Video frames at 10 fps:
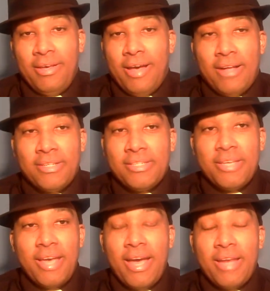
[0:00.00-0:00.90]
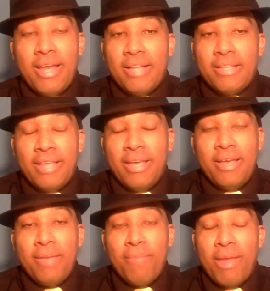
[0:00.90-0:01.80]
I I just say, hey, that
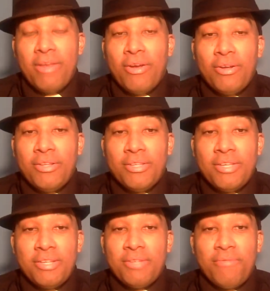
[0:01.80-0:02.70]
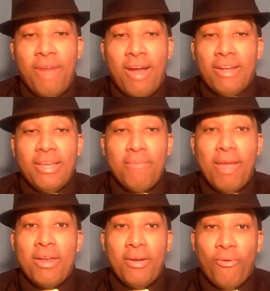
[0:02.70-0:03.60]
he made a good decision. Finally, he
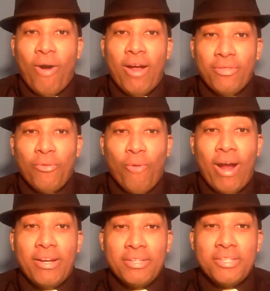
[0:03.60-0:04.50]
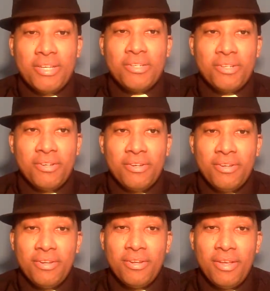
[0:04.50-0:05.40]
made the right decision.
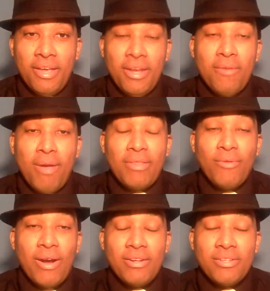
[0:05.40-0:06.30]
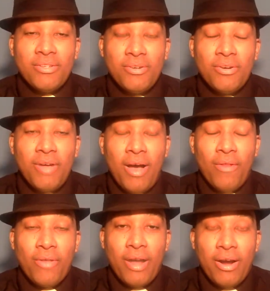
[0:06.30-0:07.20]
He didn't make the right decision on
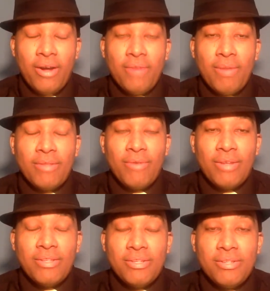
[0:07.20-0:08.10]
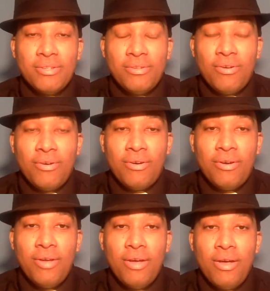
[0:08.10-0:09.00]
healthcare. He didn't make the right decision
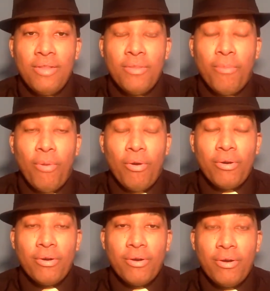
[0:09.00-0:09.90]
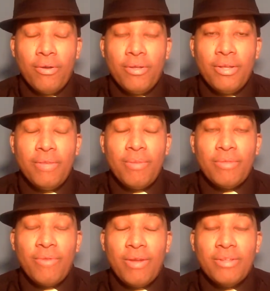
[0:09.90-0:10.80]
on the border. He didn't make
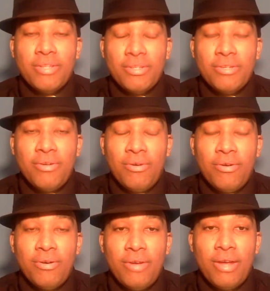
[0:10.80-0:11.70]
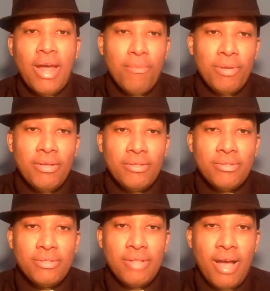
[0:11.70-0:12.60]
the right decision on, and that
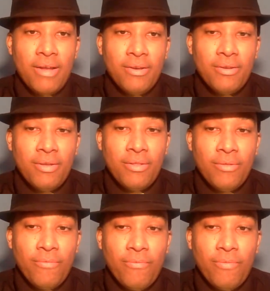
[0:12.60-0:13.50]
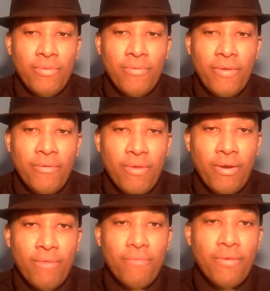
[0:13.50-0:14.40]
means not in the favor
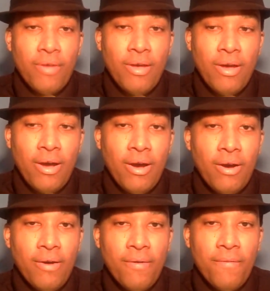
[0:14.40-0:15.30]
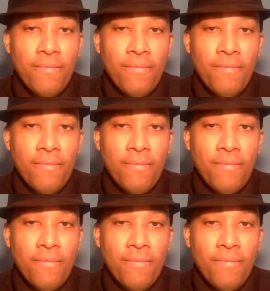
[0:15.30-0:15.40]
of the